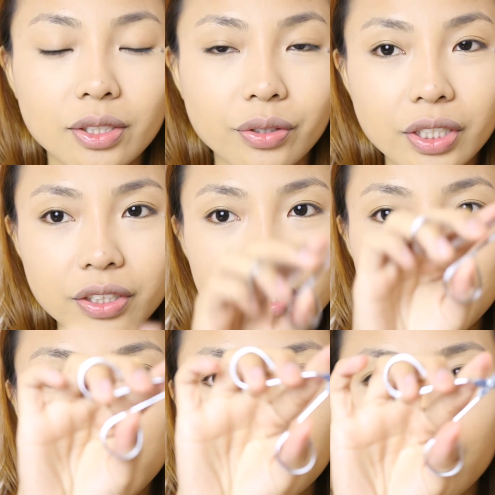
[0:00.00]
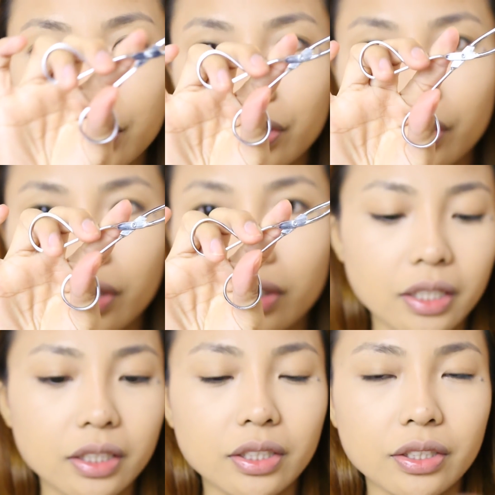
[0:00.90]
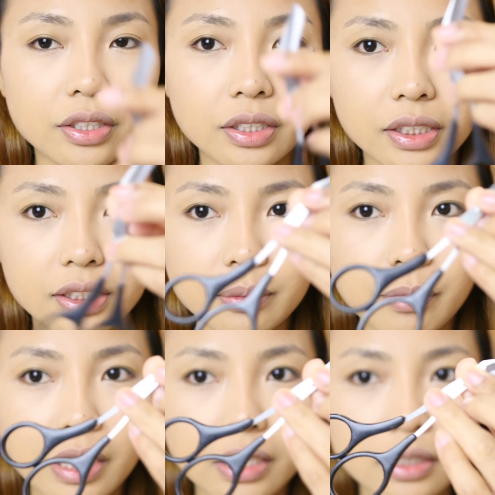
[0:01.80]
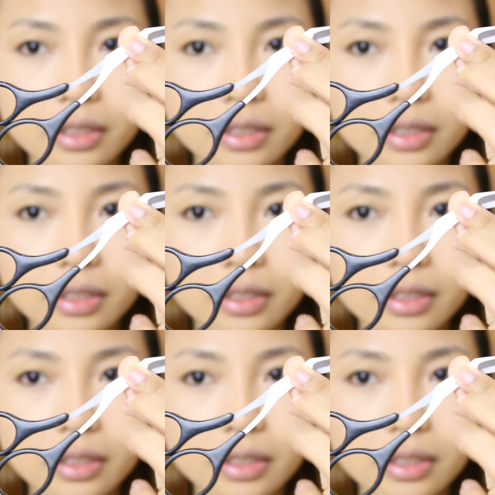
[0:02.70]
So here's my tweezer and here is my